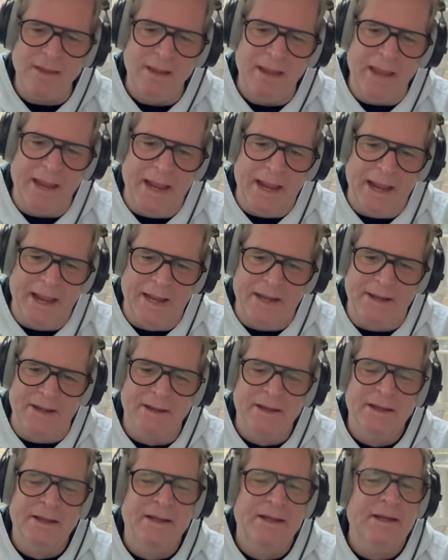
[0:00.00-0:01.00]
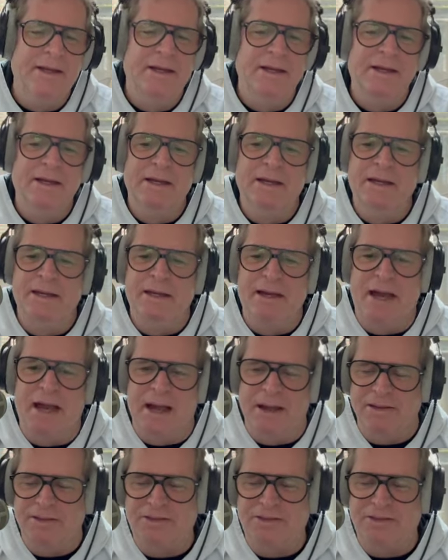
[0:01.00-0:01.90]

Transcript: And I